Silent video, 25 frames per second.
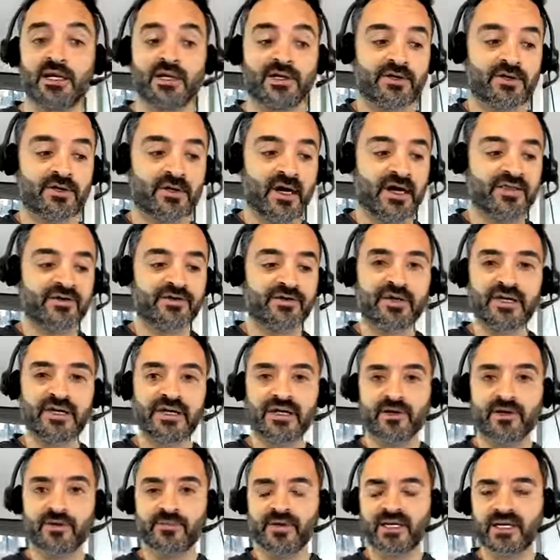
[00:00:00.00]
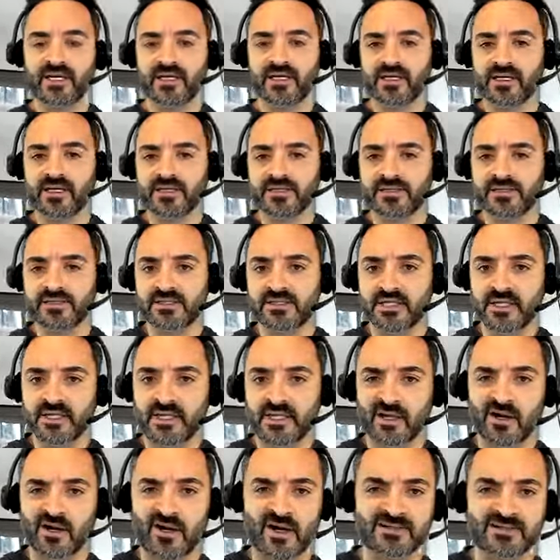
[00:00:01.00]
You're either here because the
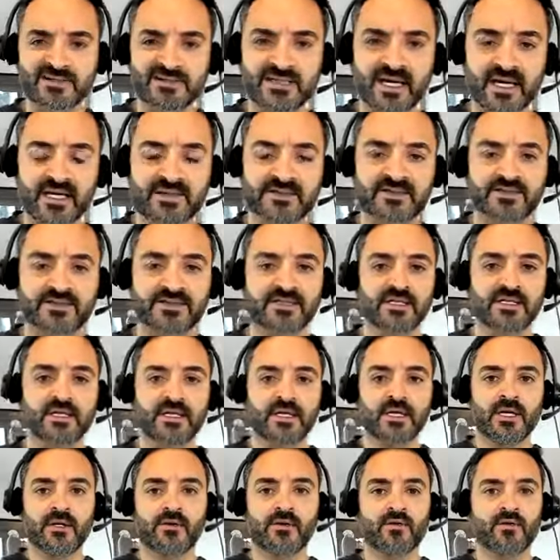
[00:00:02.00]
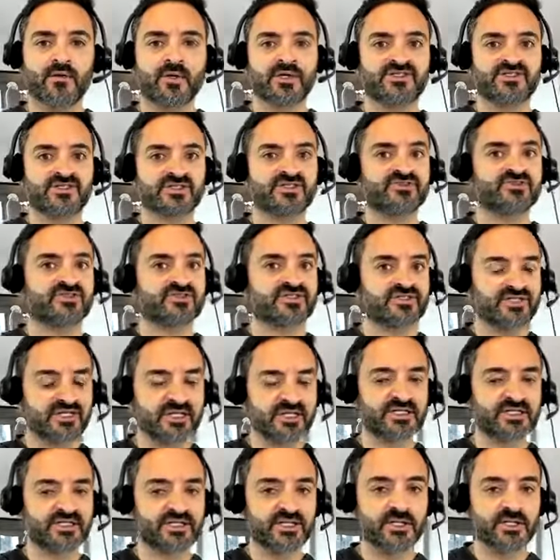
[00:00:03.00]
content was
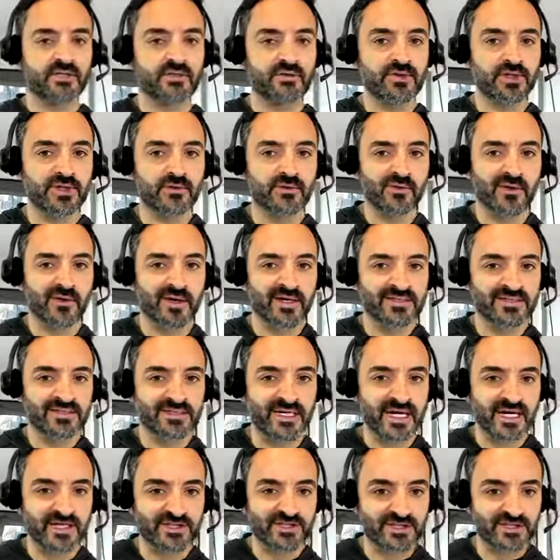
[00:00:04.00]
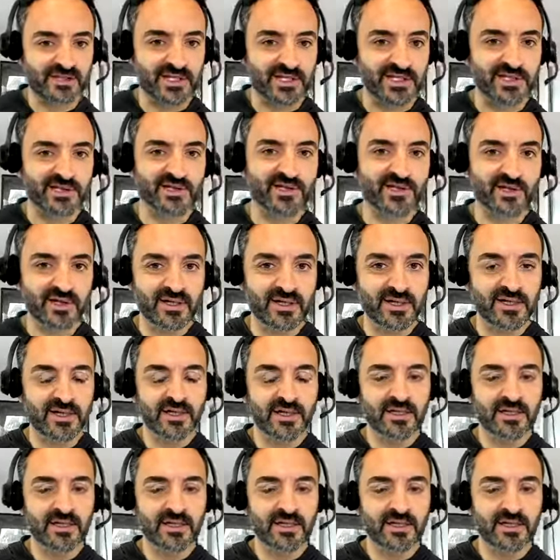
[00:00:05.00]
interesting to you and you wanted to actually look